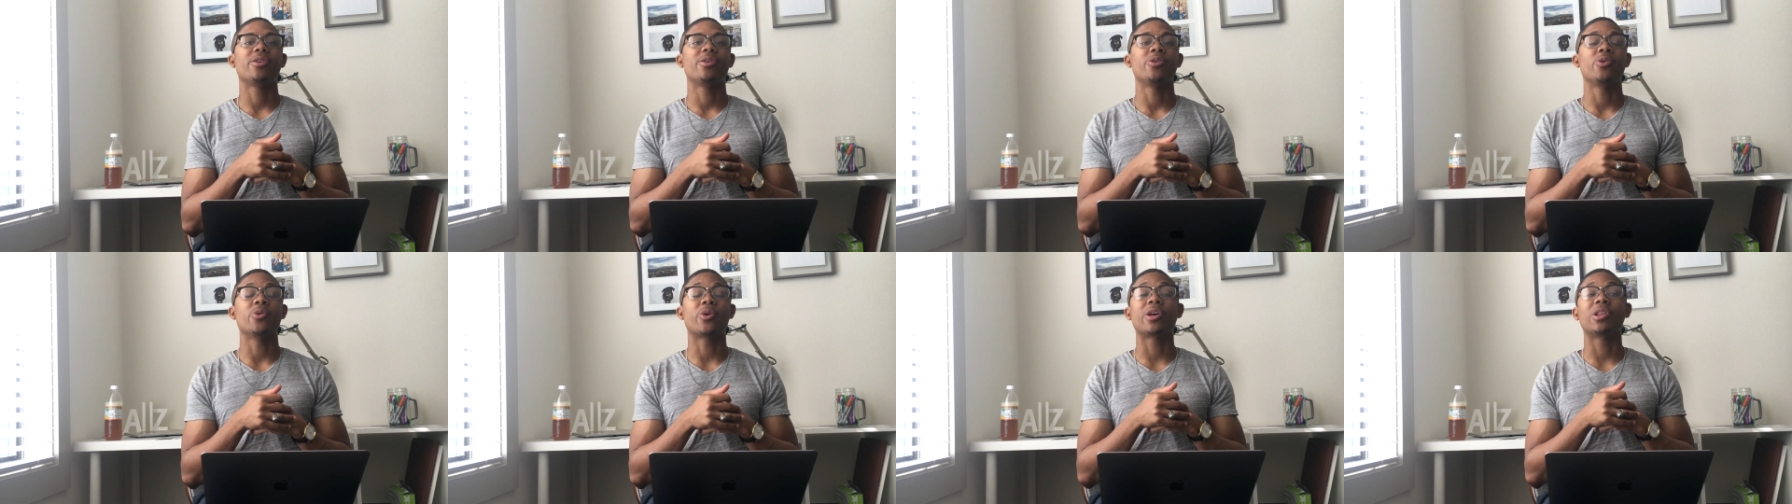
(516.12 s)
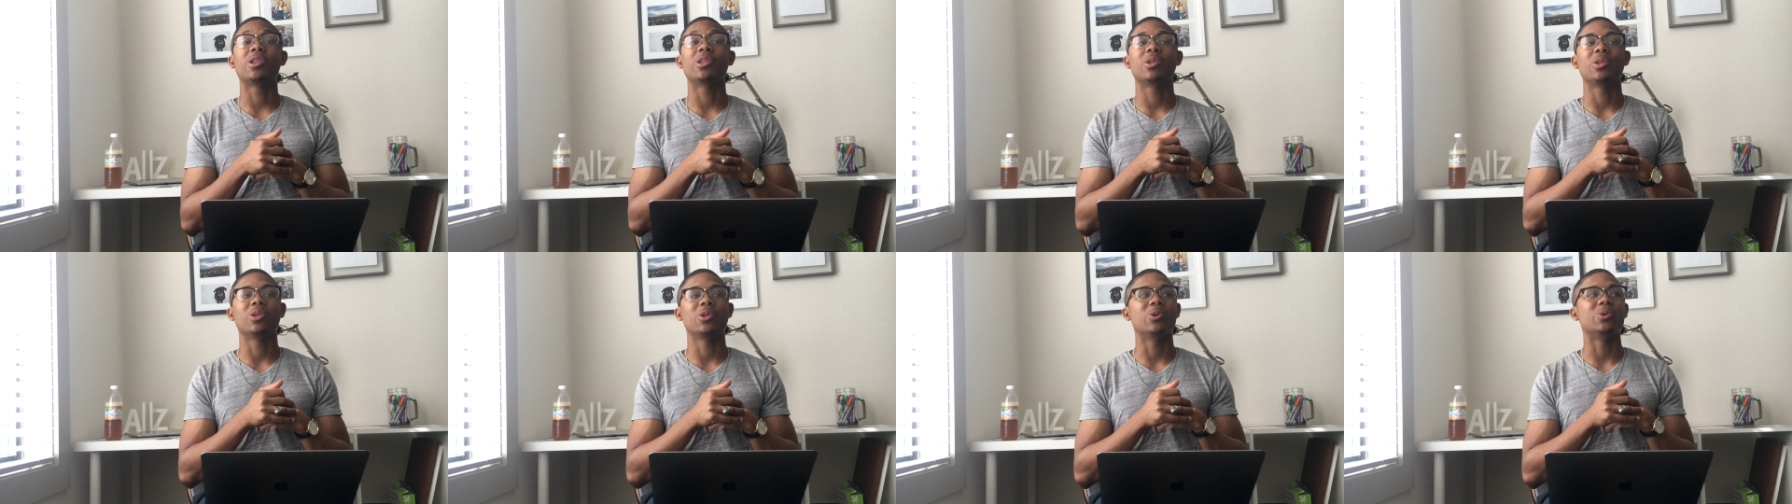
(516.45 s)
You
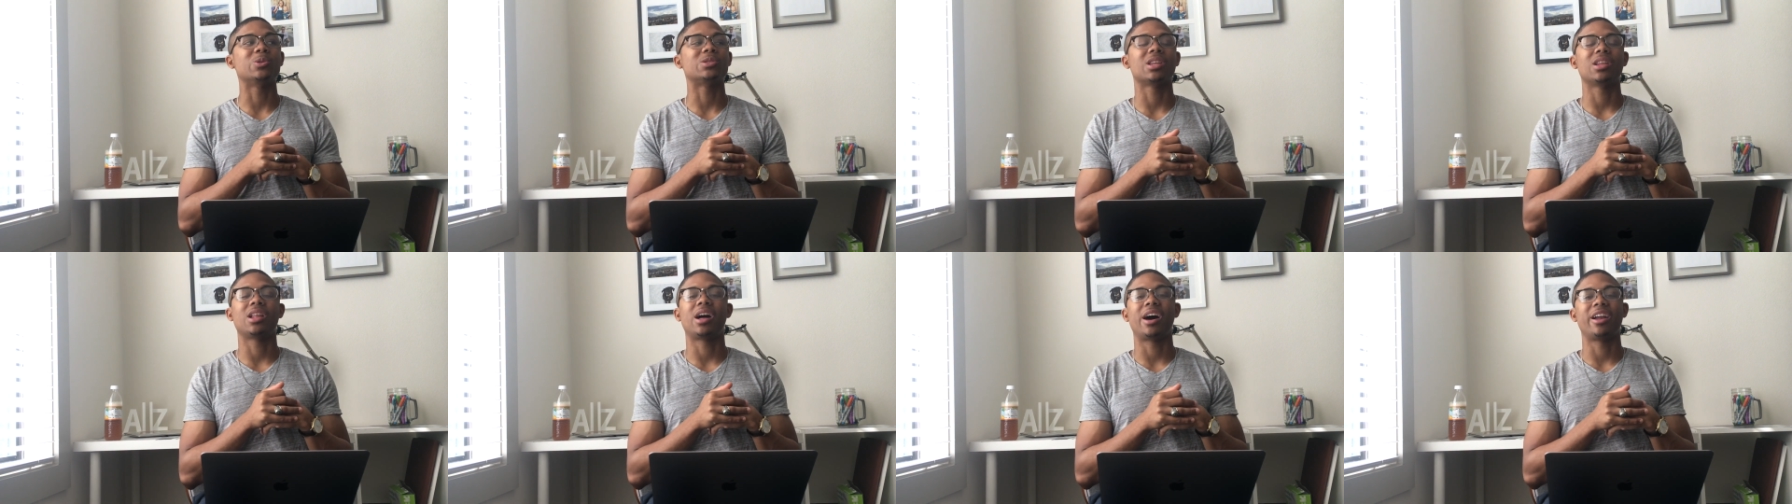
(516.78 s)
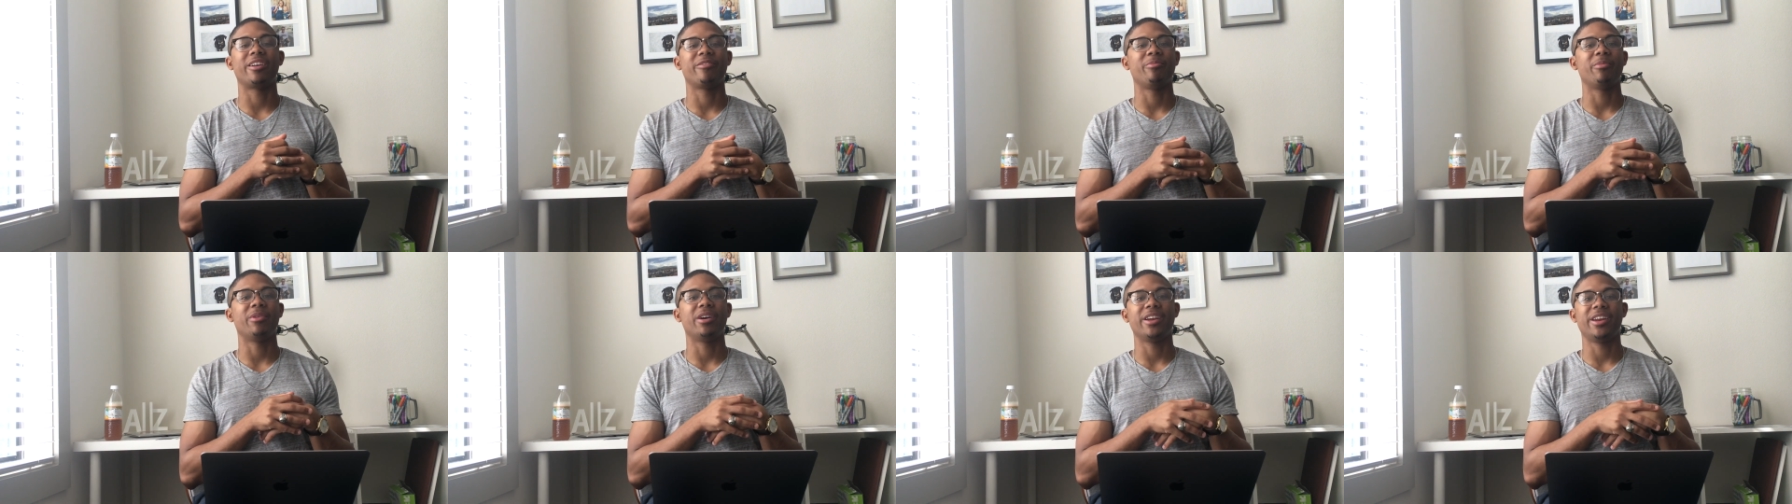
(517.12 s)
can lose a
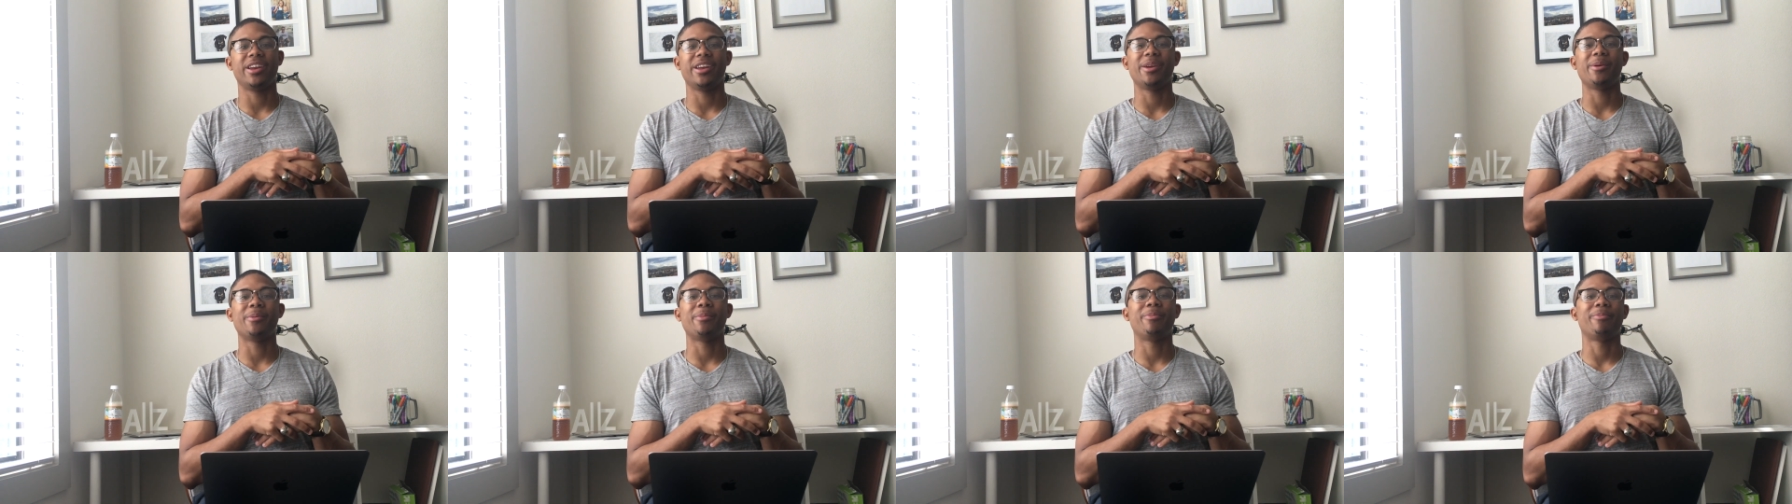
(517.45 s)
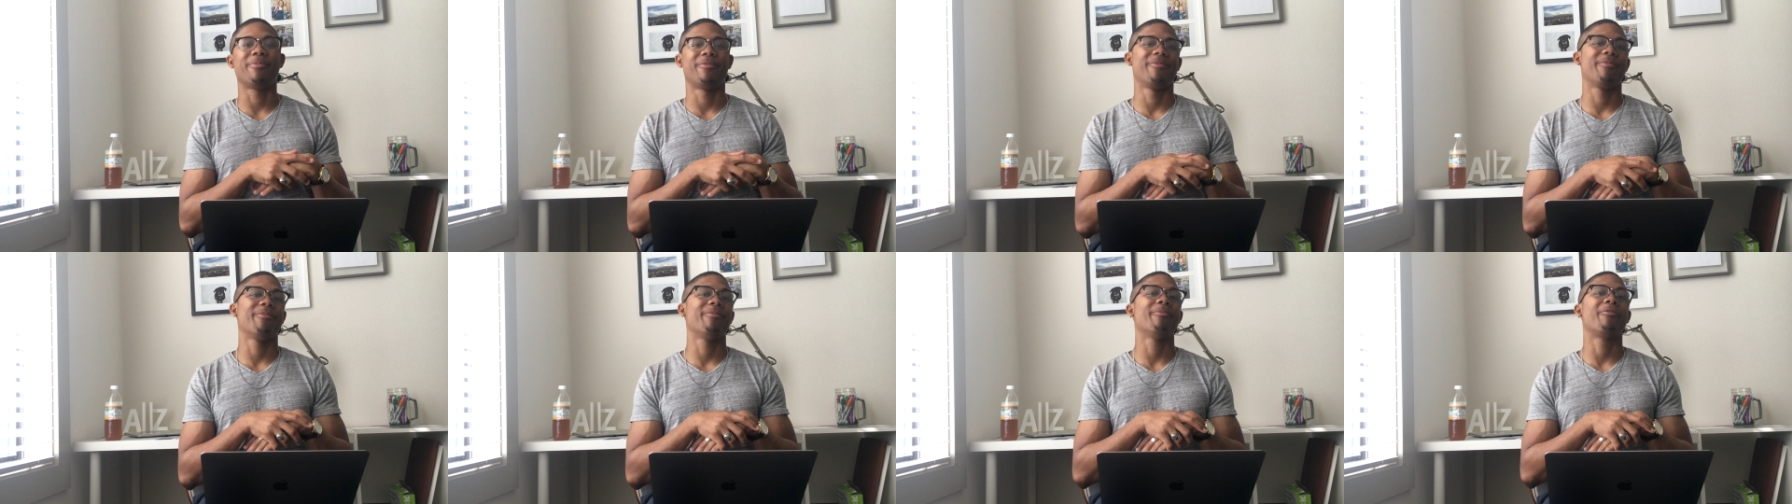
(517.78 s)
lot of money
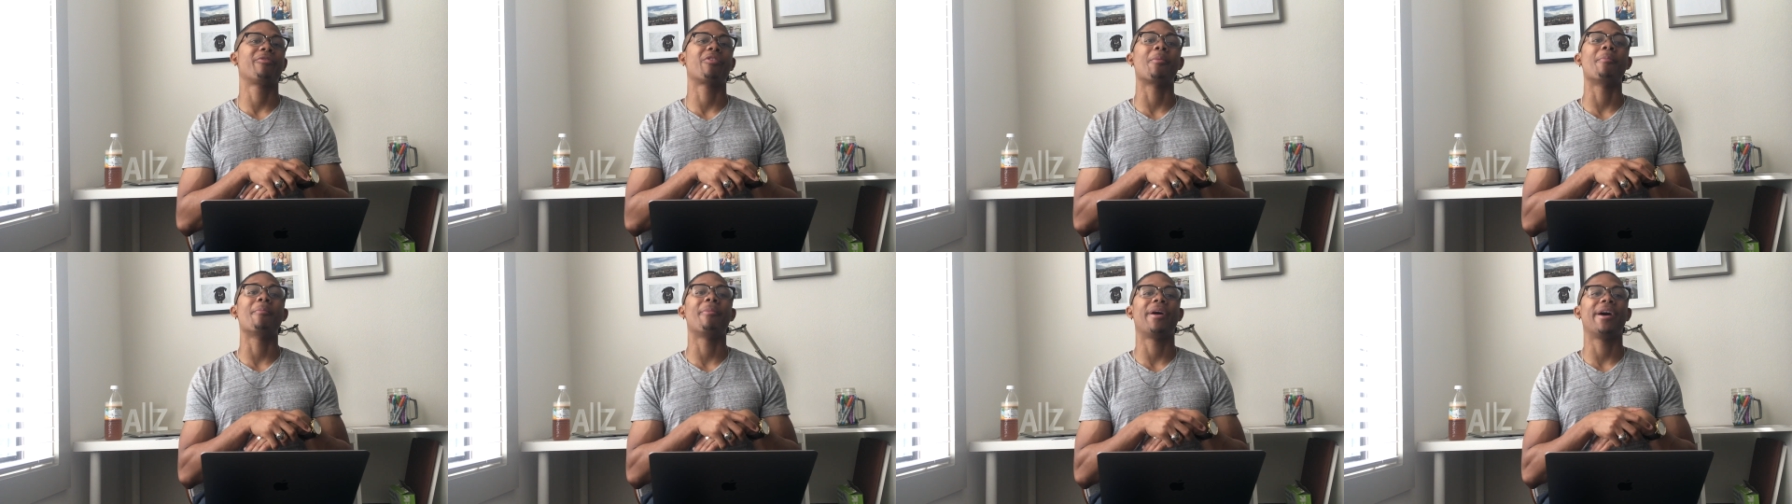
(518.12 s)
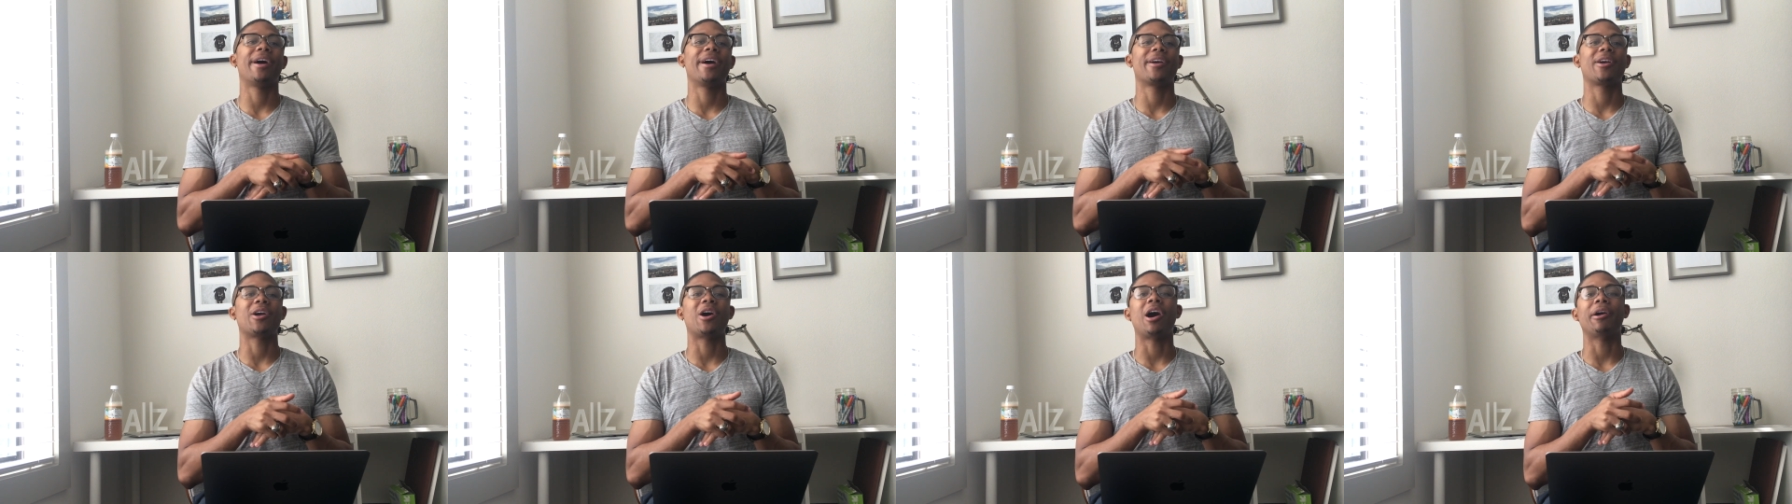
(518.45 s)
from
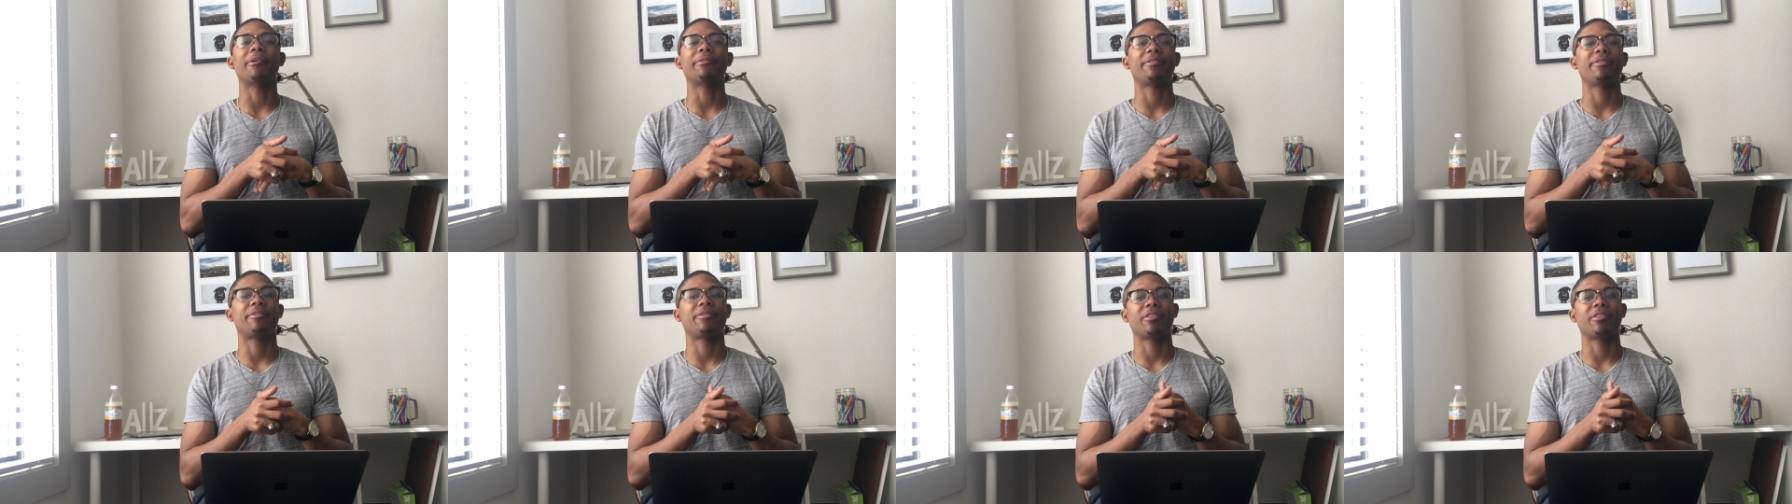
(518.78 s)
buying coffee